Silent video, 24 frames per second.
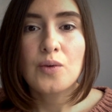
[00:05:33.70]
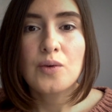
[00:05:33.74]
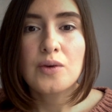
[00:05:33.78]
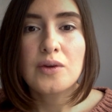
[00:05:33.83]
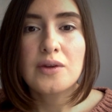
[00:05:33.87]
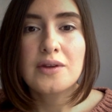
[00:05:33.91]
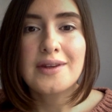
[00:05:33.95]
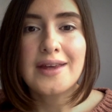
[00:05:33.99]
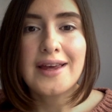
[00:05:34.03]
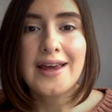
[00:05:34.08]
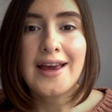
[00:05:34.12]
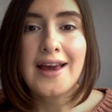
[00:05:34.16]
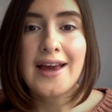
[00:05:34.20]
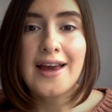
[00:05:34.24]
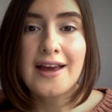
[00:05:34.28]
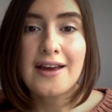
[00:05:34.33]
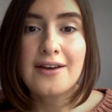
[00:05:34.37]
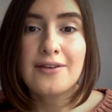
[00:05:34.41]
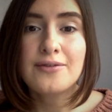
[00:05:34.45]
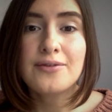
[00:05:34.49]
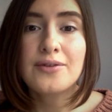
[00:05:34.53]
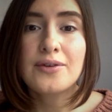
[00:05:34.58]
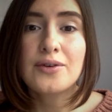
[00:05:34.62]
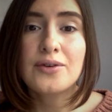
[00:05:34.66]
They
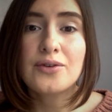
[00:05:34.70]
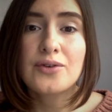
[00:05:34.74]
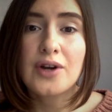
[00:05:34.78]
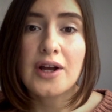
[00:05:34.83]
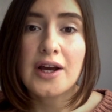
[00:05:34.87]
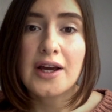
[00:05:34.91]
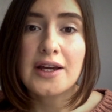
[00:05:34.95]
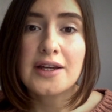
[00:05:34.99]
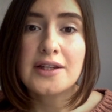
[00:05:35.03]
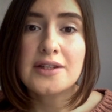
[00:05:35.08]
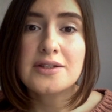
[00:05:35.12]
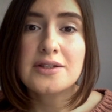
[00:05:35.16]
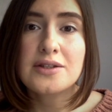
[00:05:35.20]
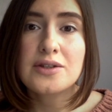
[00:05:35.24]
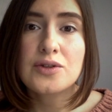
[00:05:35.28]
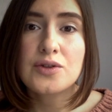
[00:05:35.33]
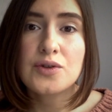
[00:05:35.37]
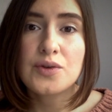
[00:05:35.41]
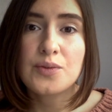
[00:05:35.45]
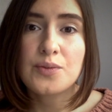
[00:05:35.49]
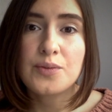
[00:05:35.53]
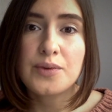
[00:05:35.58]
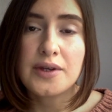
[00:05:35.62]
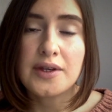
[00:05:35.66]
have a right
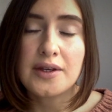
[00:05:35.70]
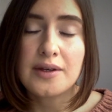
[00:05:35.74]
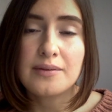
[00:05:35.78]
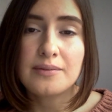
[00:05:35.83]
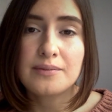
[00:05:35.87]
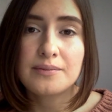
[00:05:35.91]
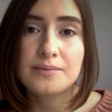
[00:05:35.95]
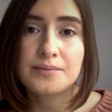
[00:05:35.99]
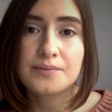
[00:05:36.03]
to be.